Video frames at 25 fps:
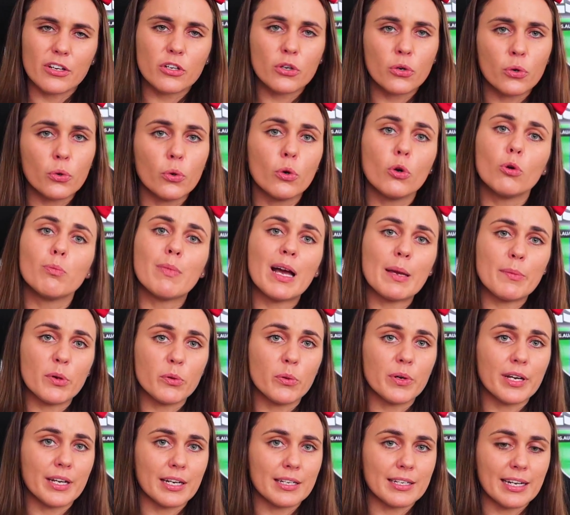cool, maybe
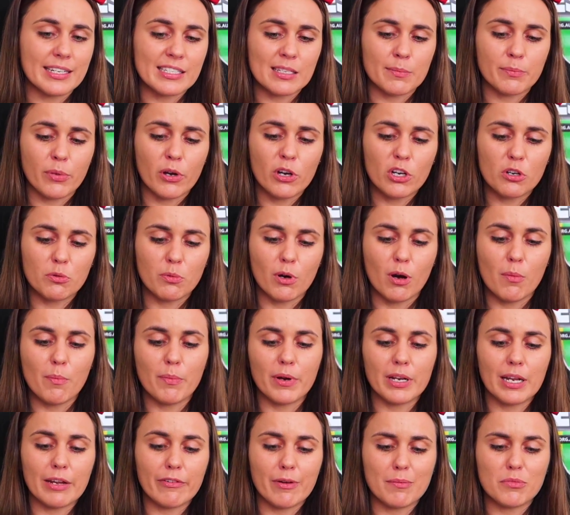we'll get a decent Pokemon,
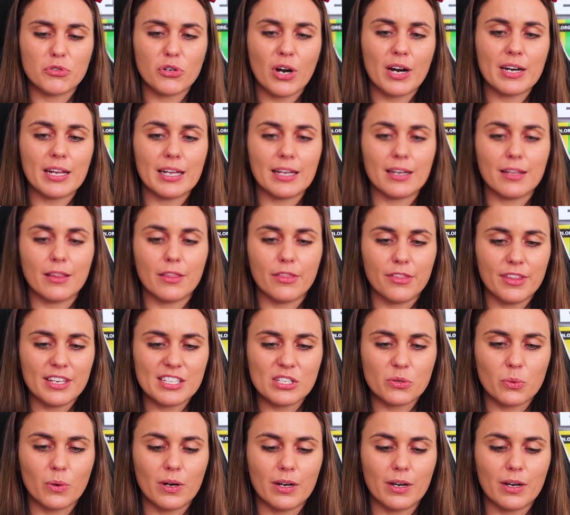but if I'm trading this